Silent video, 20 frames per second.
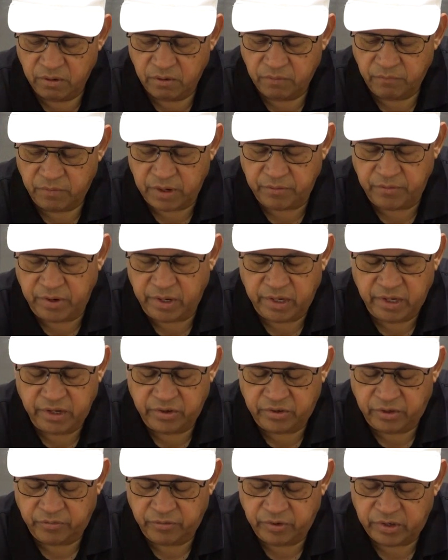Whatever it
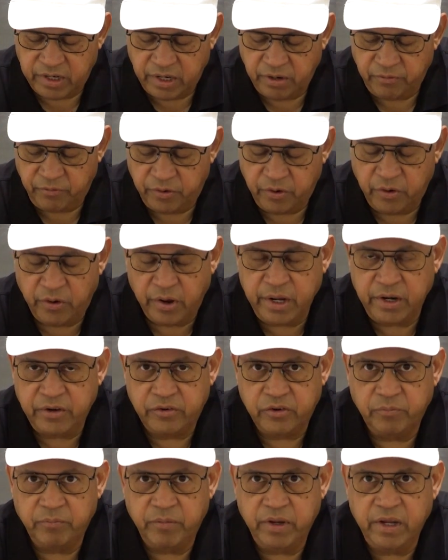is, it was kind of annoying
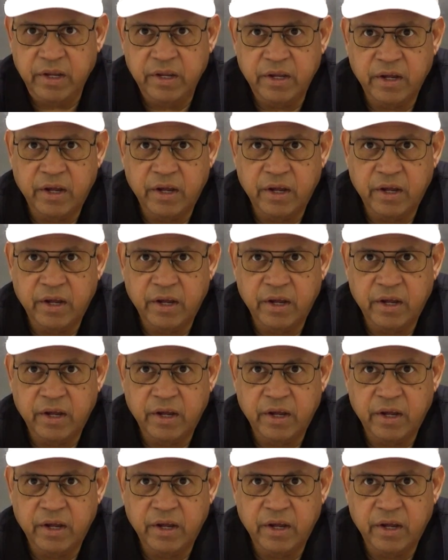to me,